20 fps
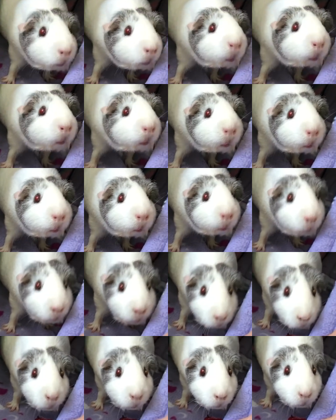masks
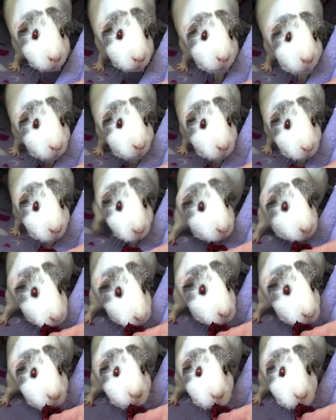too.
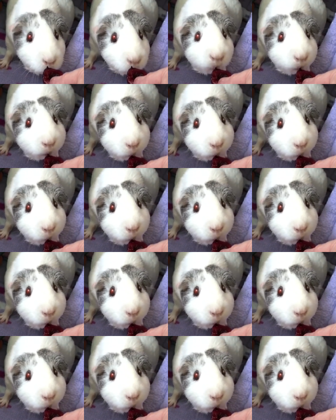In this